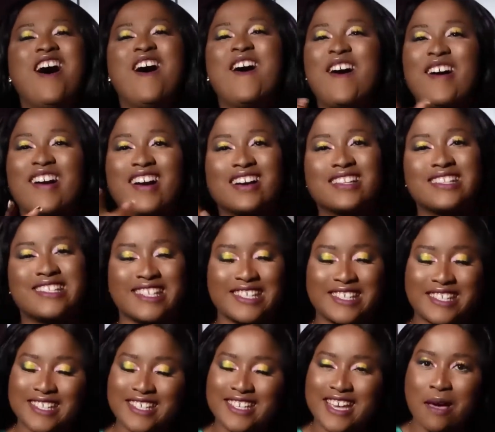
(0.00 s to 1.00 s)
All courtesy
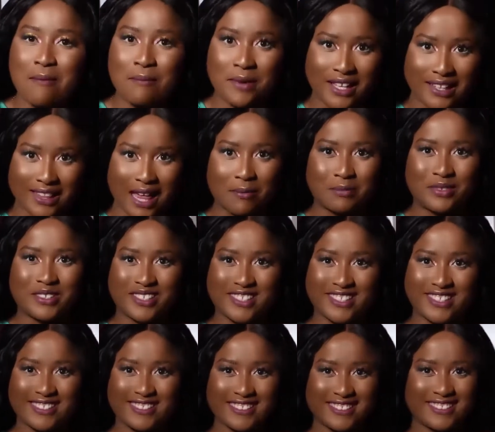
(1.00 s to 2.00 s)
to TMB
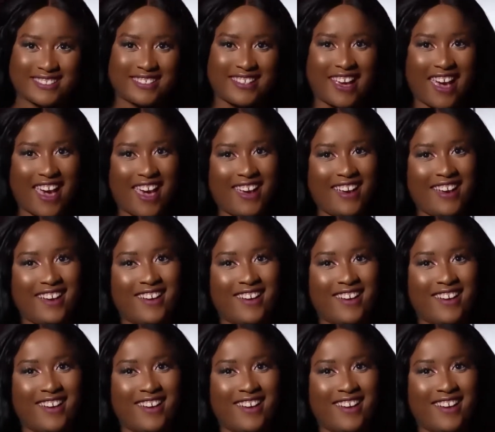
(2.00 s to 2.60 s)
Glamwood. Yeah.